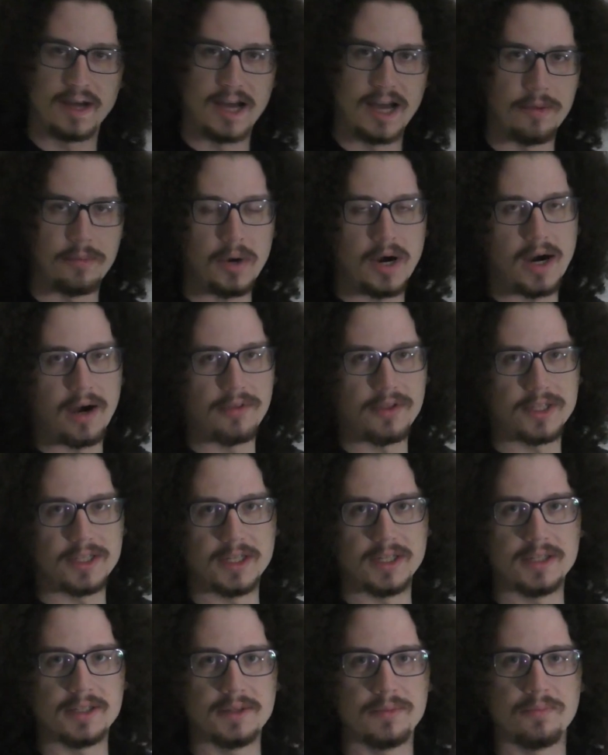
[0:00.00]
is what's known
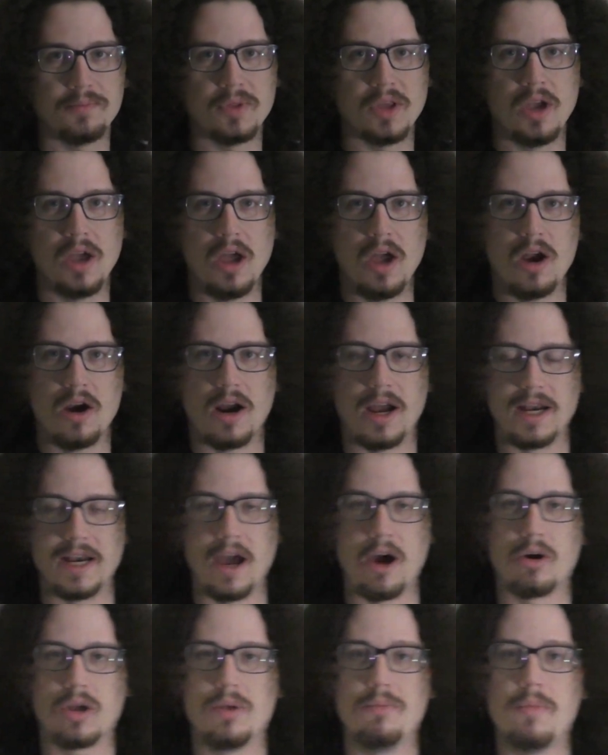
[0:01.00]
as the
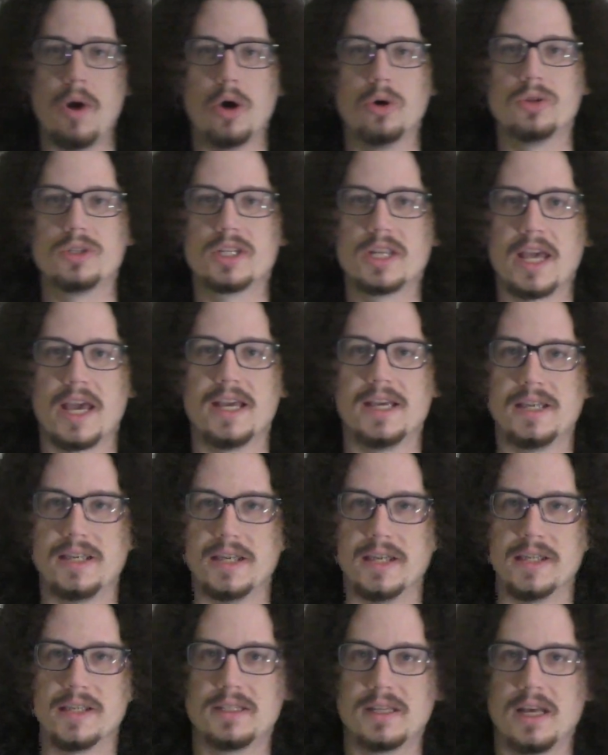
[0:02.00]
alternative
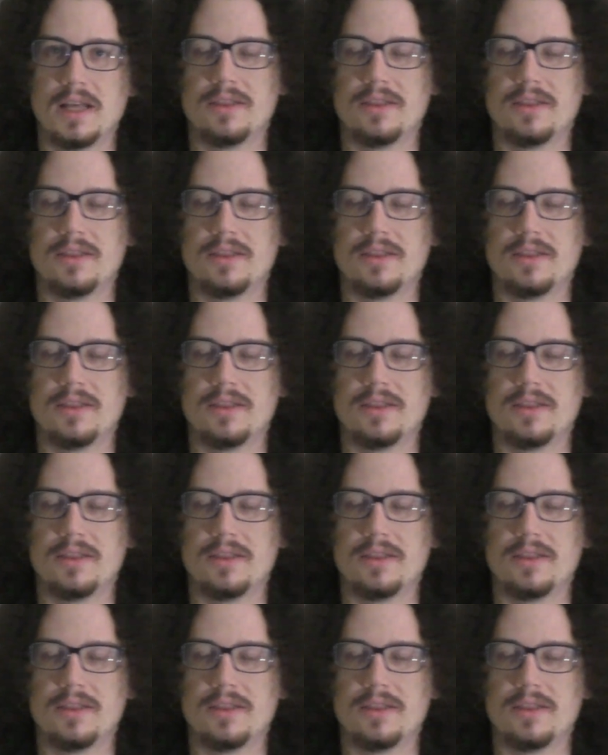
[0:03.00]
hypothesis.